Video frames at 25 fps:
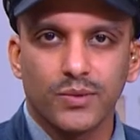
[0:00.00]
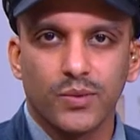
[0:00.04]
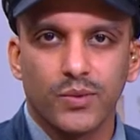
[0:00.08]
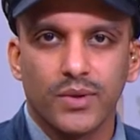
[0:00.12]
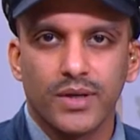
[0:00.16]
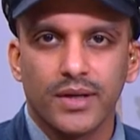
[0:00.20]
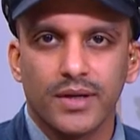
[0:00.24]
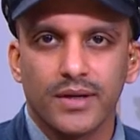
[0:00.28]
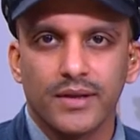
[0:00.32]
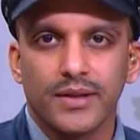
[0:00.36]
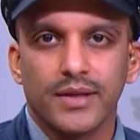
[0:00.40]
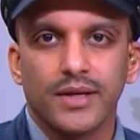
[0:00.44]

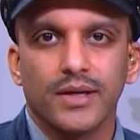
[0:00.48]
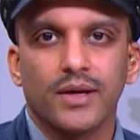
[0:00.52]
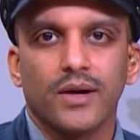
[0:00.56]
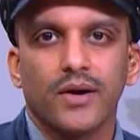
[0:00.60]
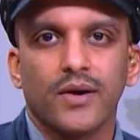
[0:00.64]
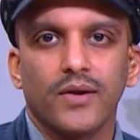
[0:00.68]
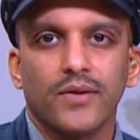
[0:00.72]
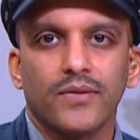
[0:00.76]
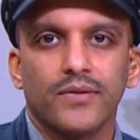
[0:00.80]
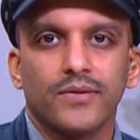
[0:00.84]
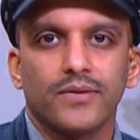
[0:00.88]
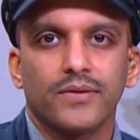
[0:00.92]
where the
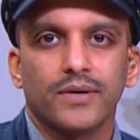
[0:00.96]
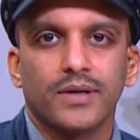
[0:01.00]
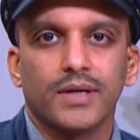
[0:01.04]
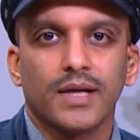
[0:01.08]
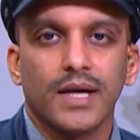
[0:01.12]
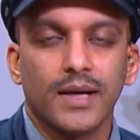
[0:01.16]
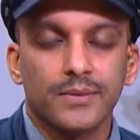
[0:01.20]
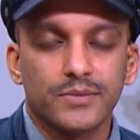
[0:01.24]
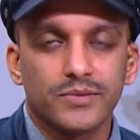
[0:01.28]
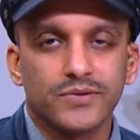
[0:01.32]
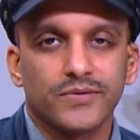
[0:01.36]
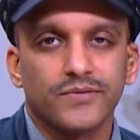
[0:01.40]
author
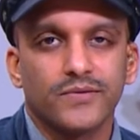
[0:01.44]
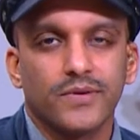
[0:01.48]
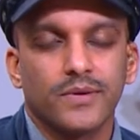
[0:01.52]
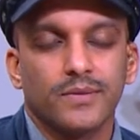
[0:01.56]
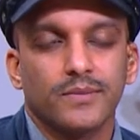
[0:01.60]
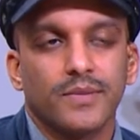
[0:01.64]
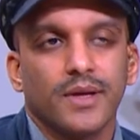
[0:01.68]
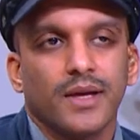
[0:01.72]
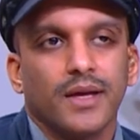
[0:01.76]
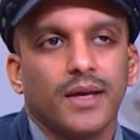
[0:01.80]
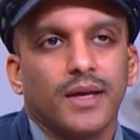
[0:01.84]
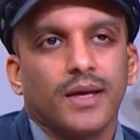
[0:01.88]
comes
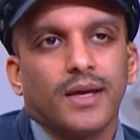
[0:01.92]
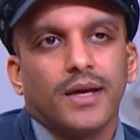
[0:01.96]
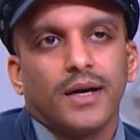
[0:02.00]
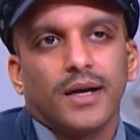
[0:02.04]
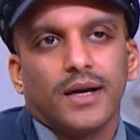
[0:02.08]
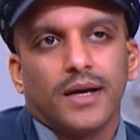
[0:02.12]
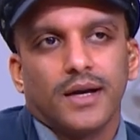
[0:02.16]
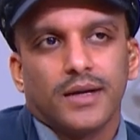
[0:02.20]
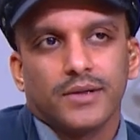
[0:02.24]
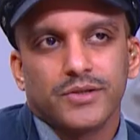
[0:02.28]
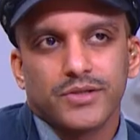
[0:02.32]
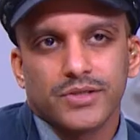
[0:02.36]
from,
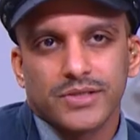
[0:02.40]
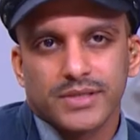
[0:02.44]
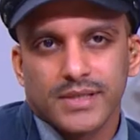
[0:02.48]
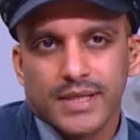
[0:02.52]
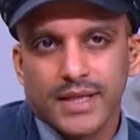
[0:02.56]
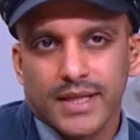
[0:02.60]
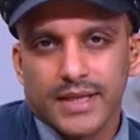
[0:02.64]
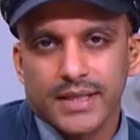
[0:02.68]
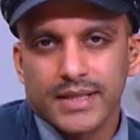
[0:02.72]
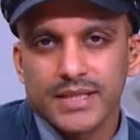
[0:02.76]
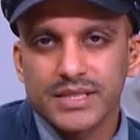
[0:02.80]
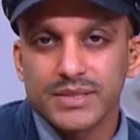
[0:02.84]

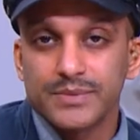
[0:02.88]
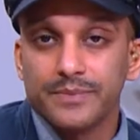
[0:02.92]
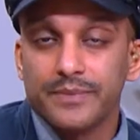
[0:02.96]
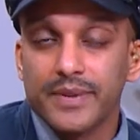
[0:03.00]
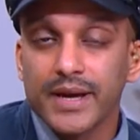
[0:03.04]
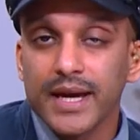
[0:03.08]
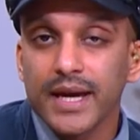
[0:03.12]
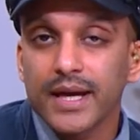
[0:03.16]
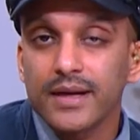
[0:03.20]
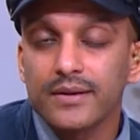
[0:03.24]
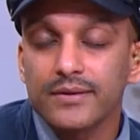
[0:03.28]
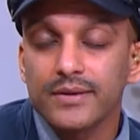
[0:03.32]
understanding his
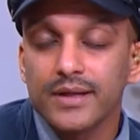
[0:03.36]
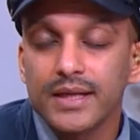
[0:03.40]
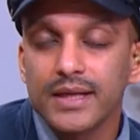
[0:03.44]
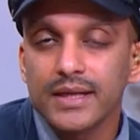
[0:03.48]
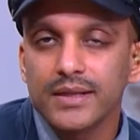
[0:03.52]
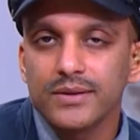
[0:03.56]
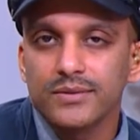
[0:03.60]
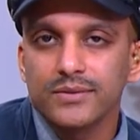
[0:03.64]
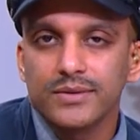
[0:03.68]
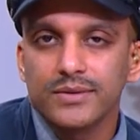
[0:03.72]
background.